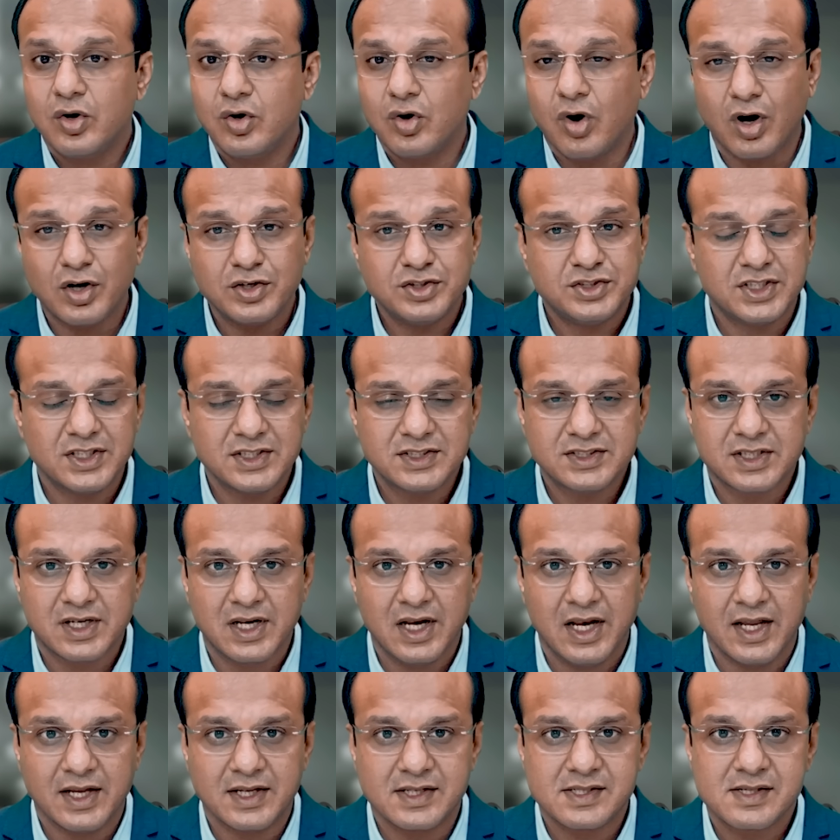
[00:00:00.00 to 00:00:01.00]
not just
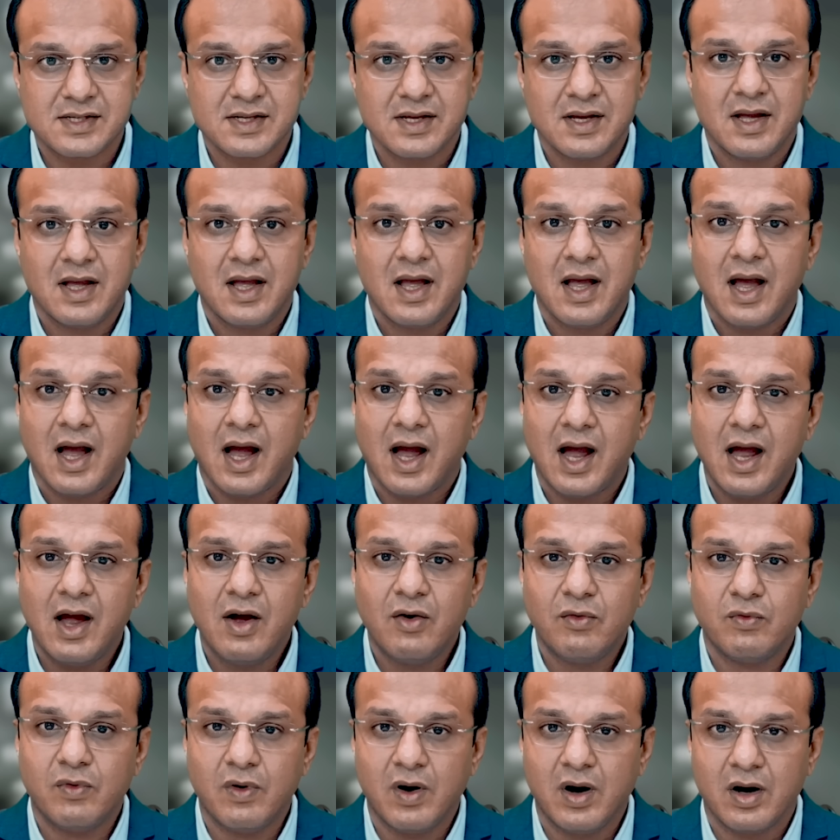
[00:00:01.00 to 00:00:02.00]
clicks. I
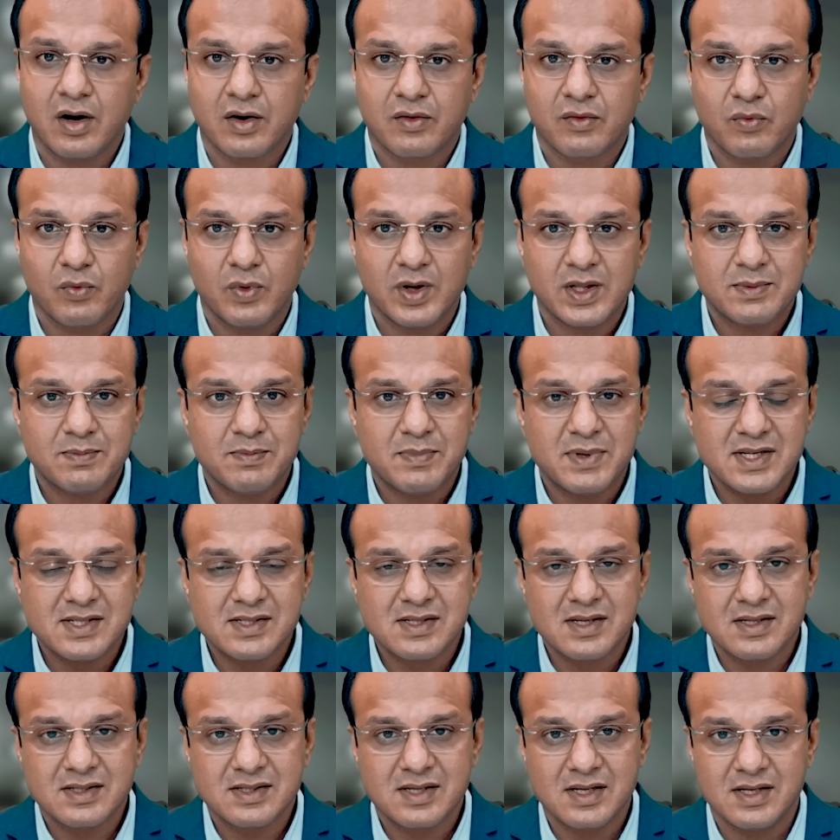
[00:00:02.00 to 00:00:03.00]
have worked with
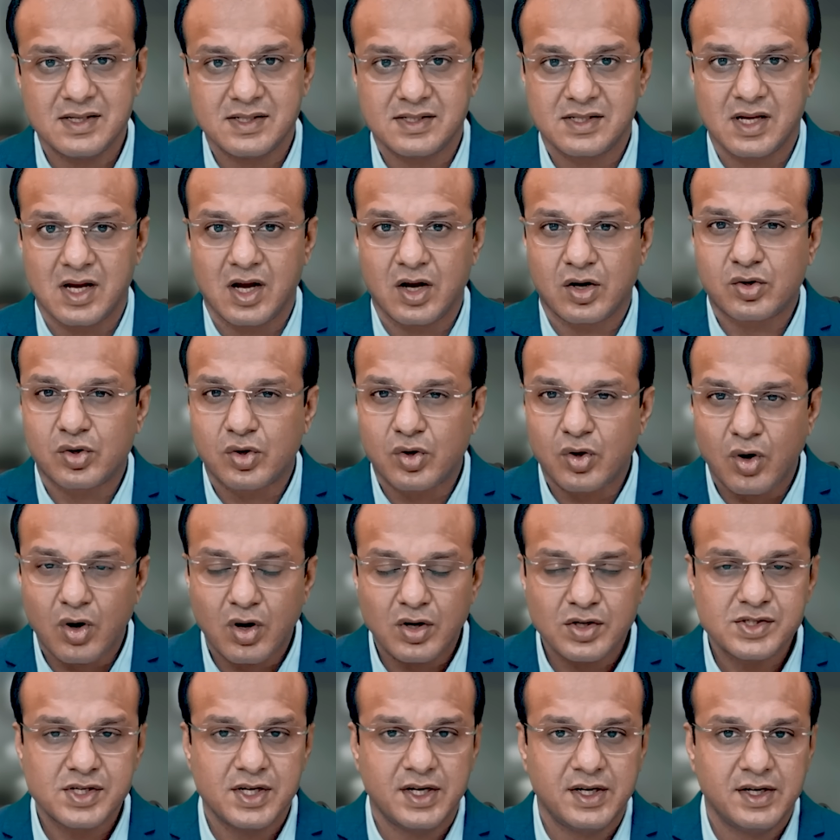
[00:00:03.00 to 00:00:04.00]
businesses
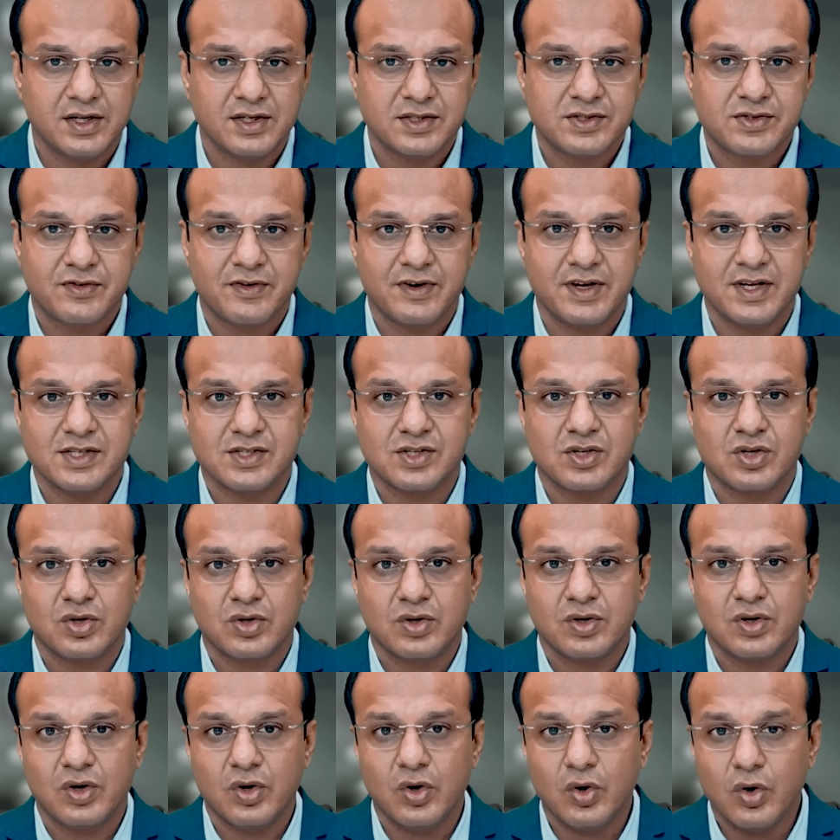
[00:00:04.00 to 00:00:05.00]
across industries,
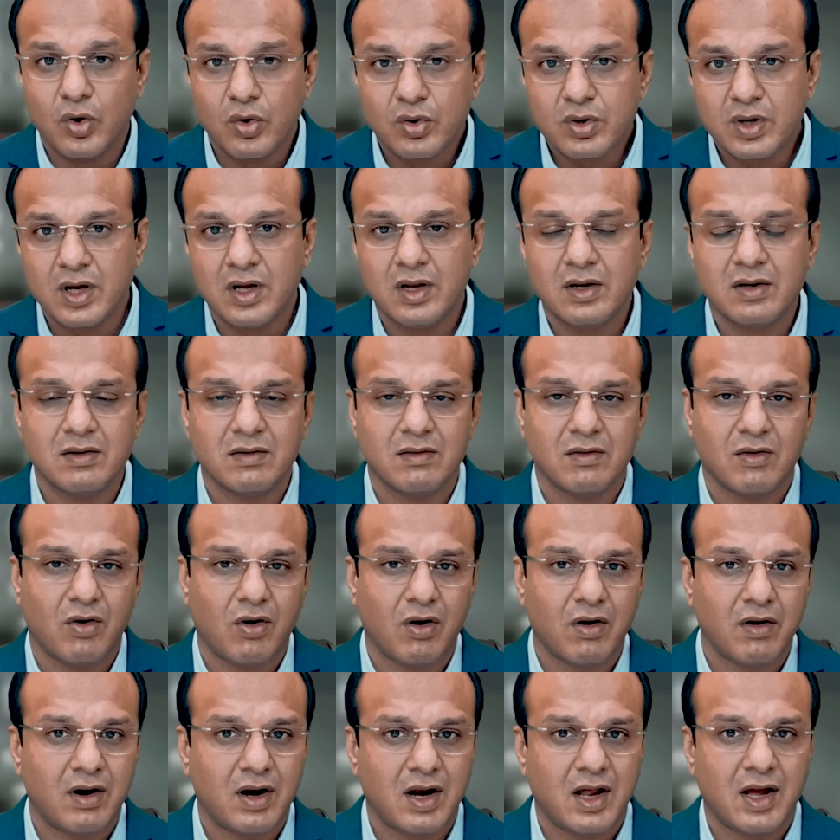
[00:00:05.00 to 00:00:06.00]
local,
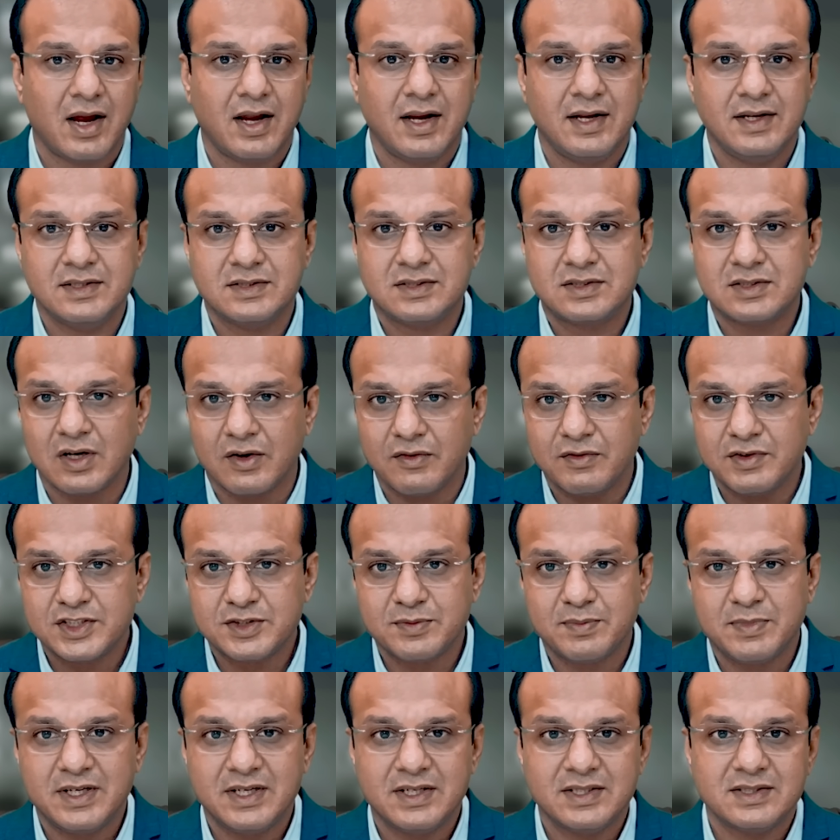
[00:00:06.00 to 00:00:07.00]
online,
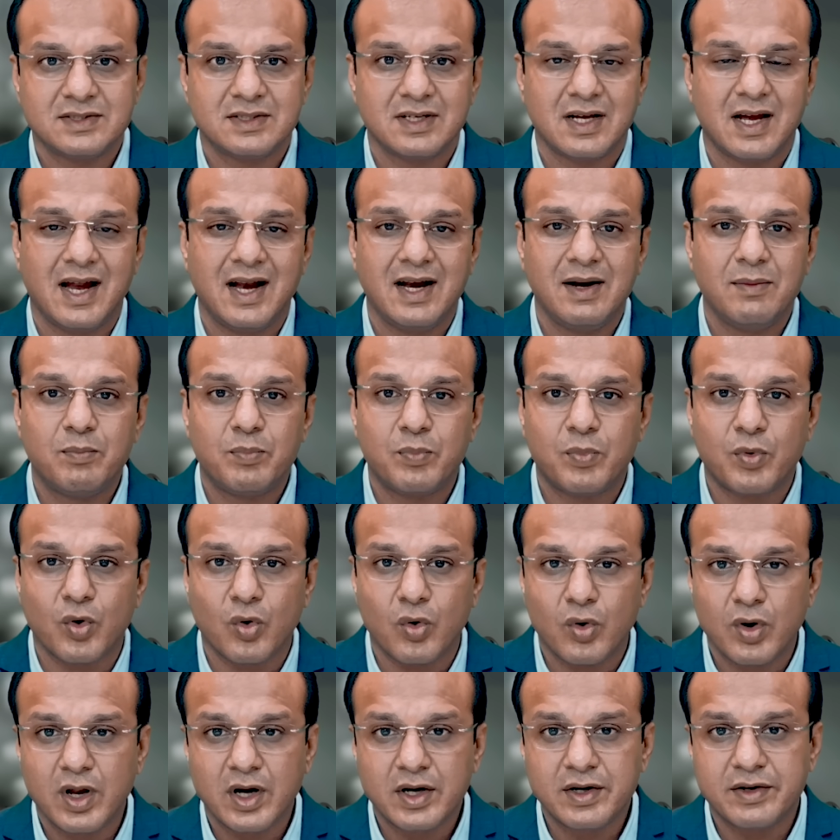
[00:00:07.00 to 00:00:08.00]
service-based, and
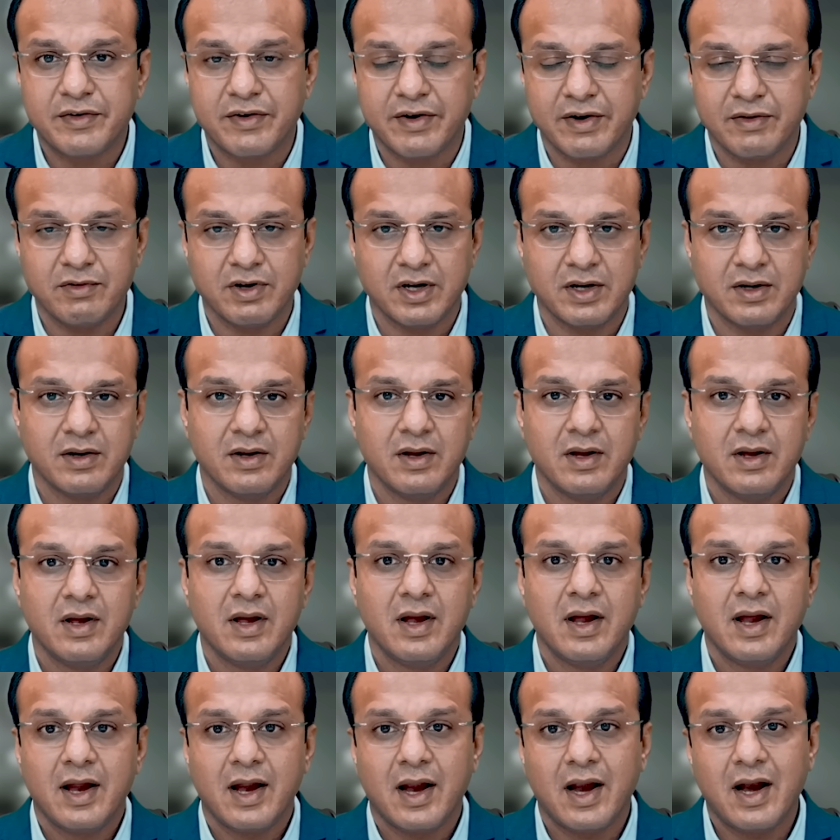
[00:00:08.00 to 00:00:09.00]
product-driven,
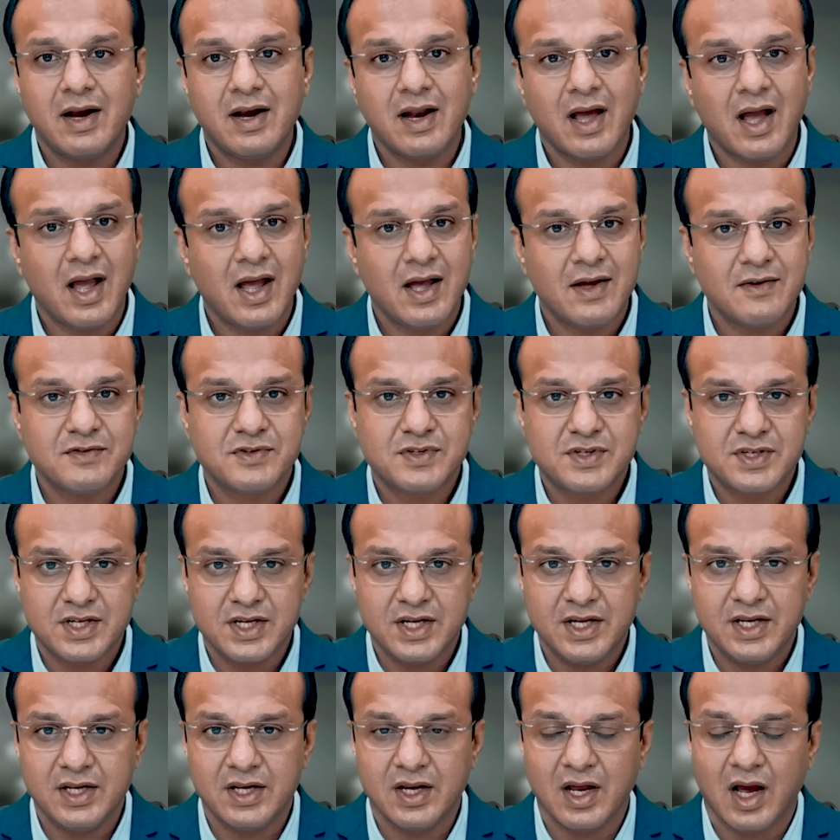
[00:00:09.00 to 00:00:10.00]
and I have
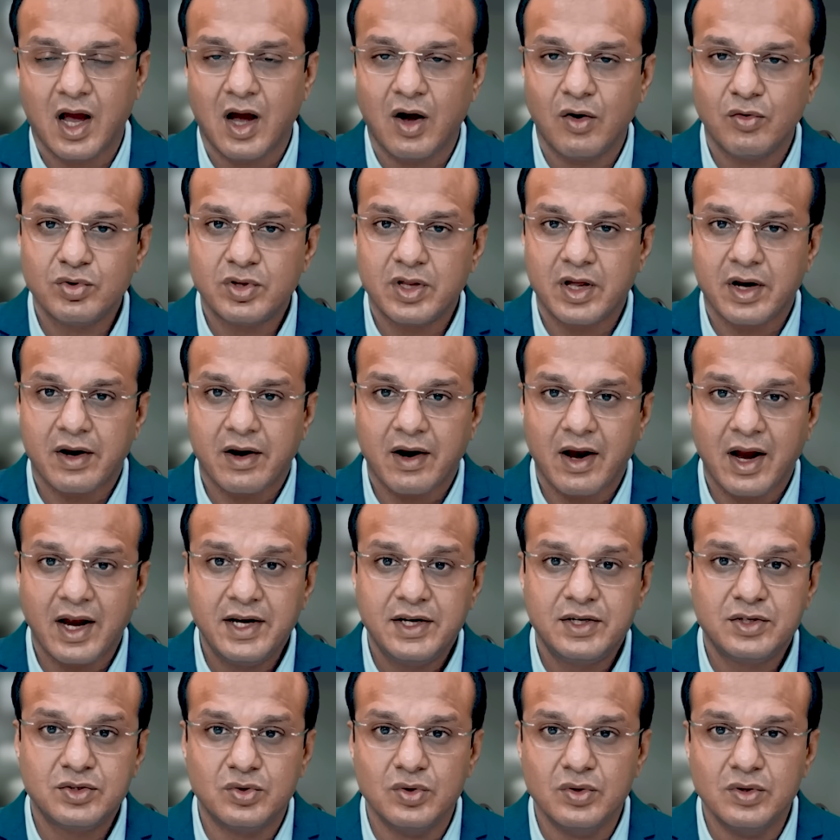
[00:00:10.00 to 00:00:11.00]
seen how the
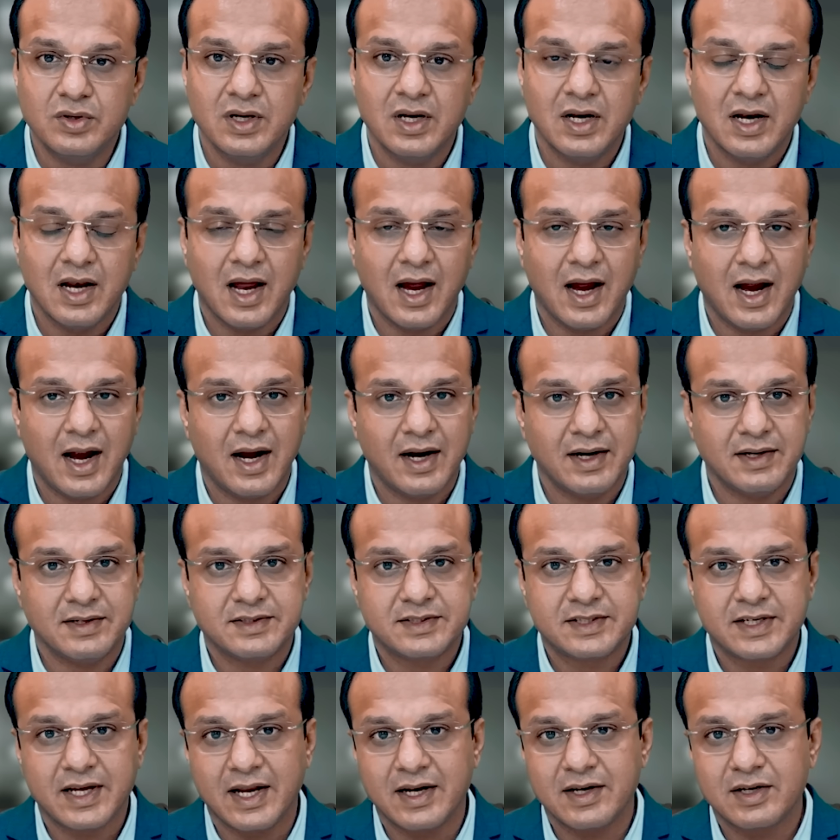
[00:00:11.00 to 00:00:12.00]
right Google
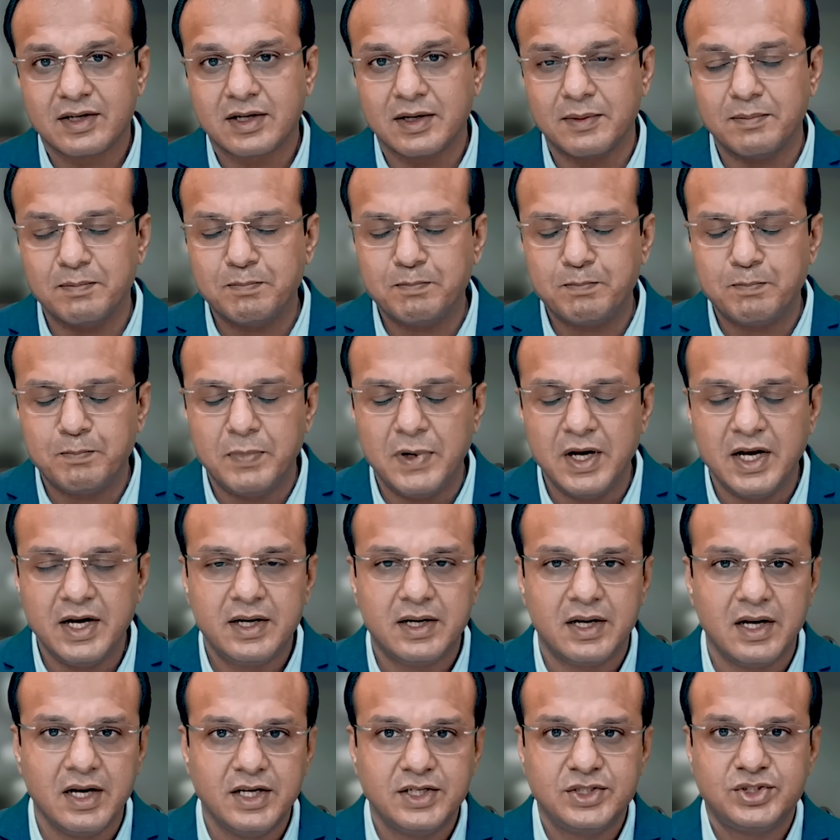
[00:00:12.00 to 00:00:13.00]
ad can
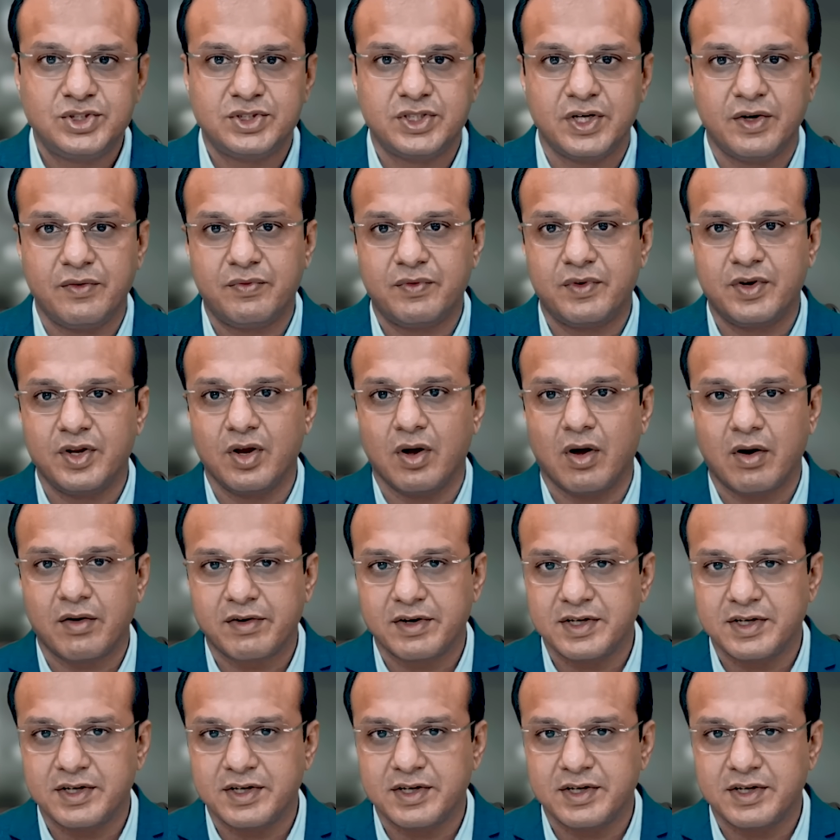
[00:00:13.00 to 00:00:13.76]
completely shift your